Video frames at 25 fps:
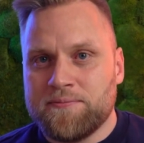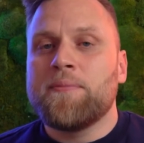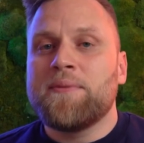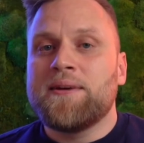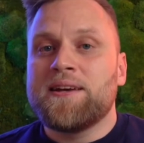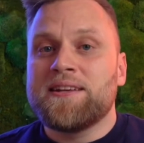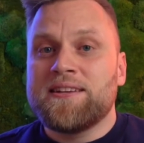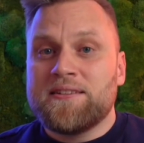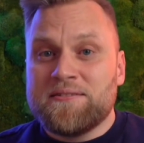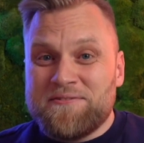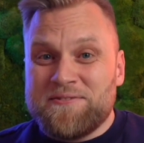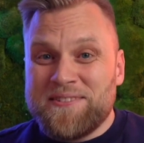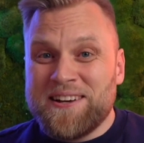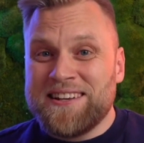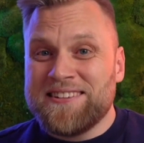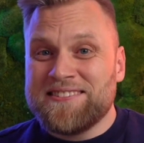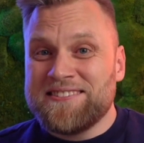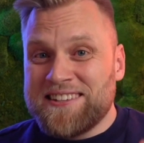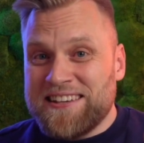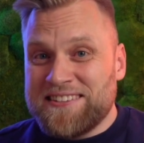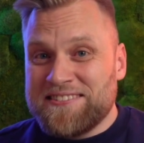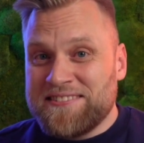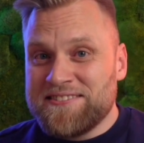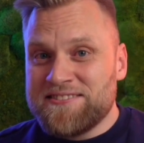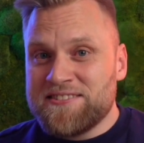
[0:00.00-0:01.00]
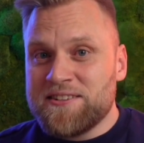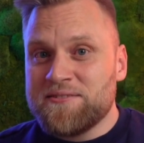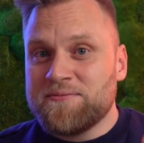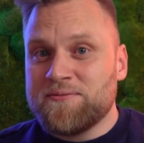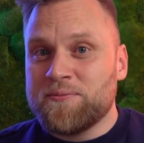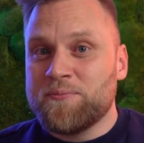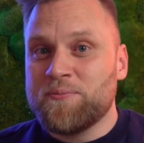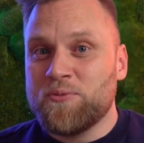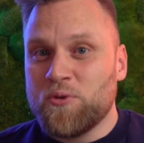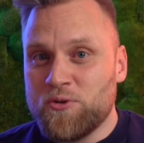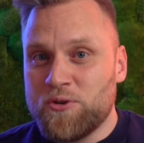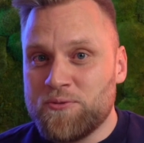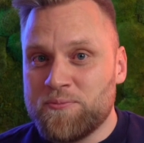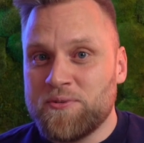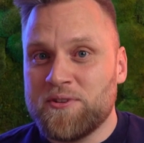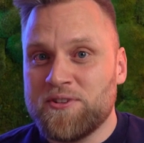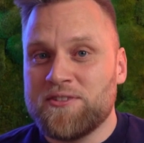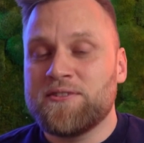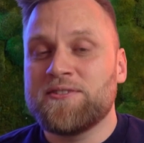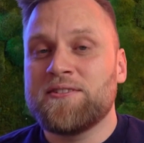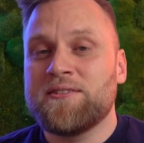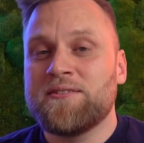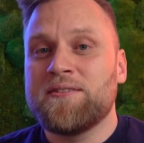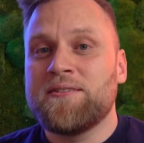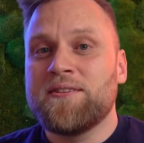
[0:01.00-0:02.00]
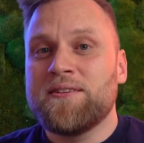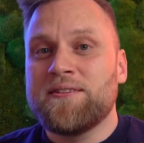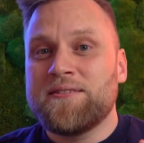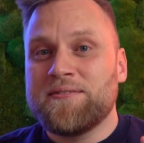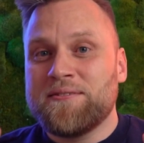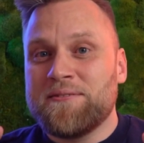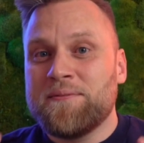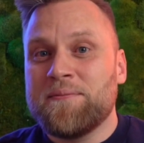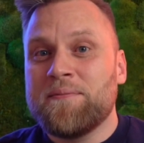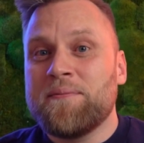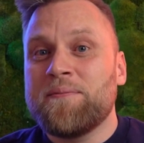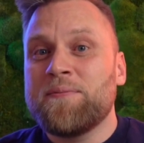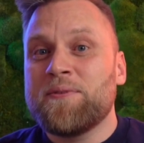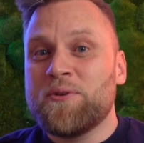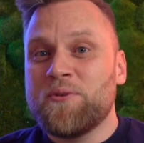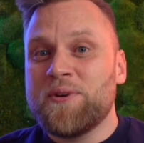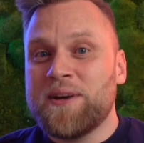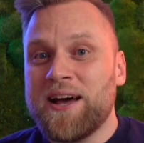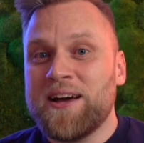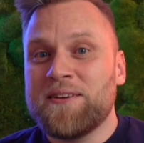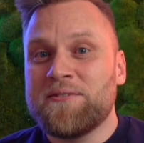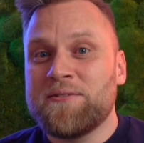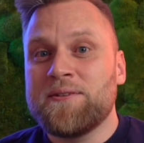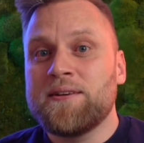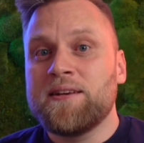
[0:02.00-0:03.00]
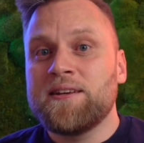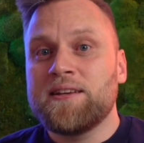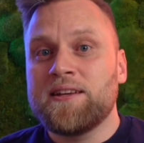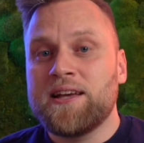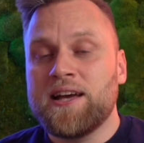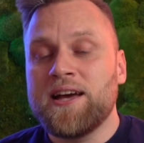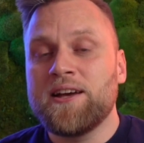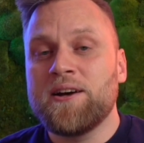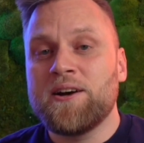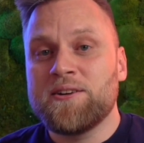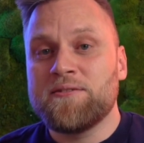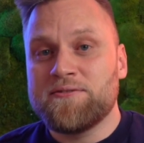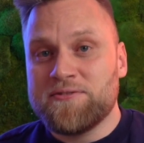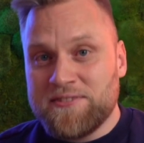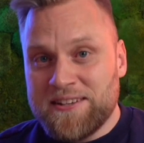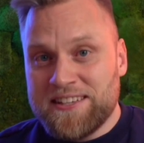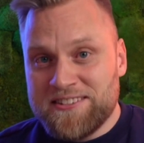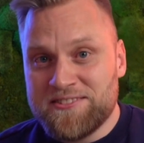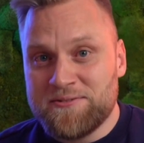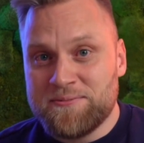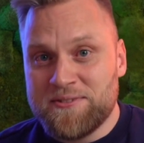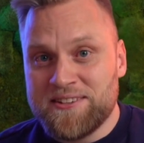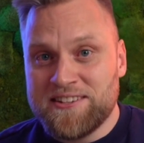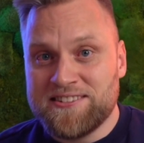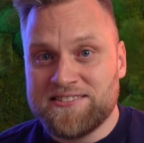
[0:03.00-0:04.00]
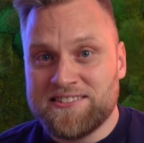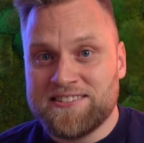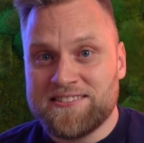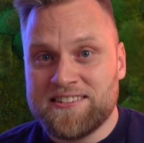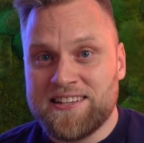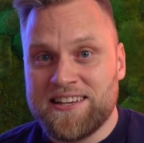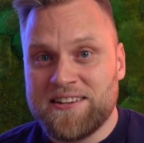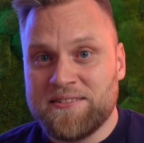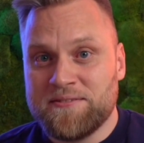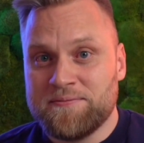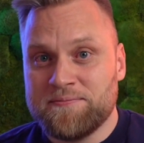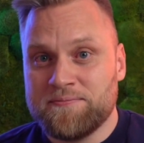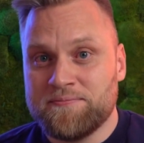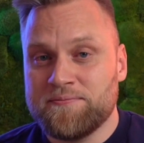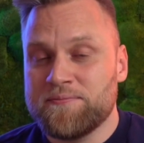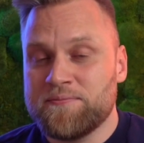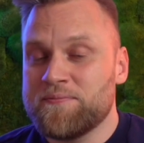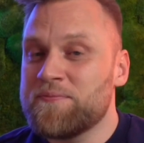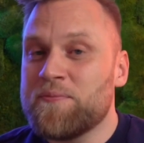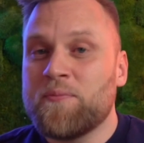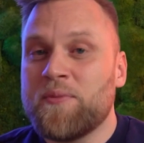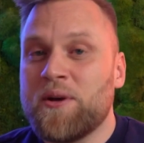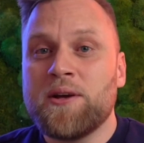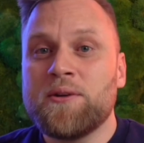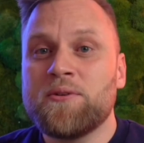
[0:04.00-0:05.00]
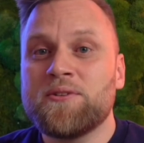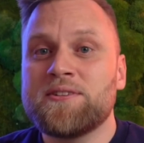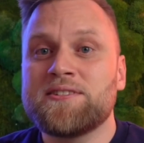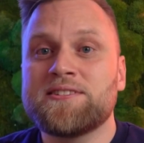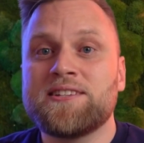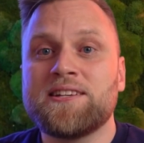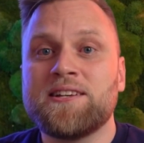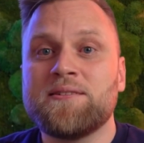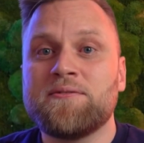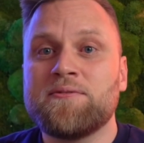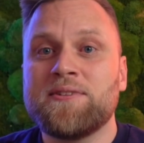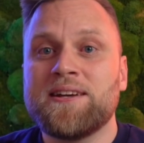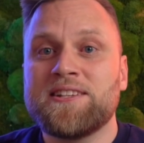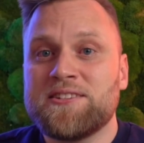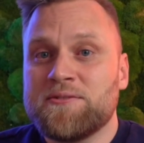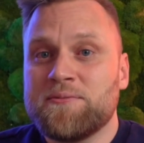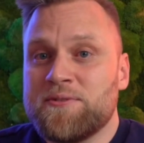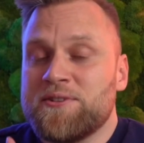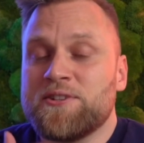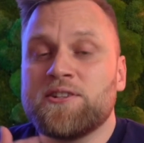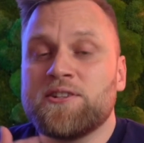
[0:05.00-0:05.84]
And in fact, as a self-employed person, you have a lot of flexibility there, whether it's an investment